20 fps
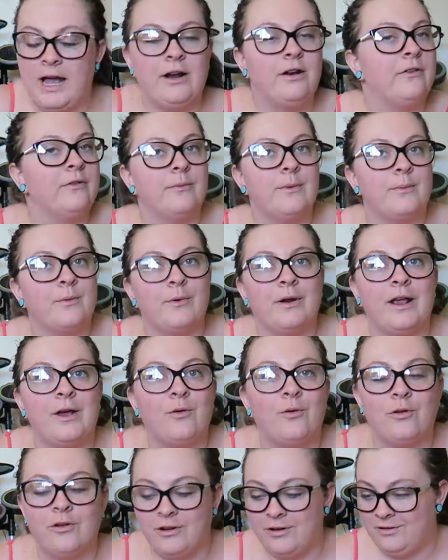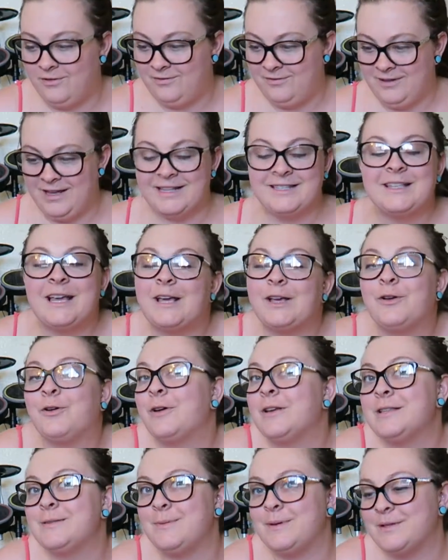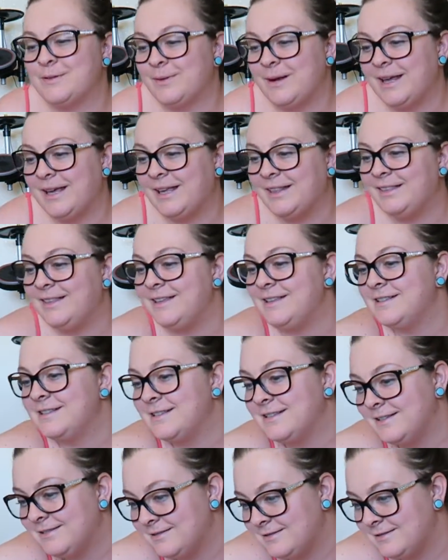I don't even remember what I ordered. It's like Christmas when I get these.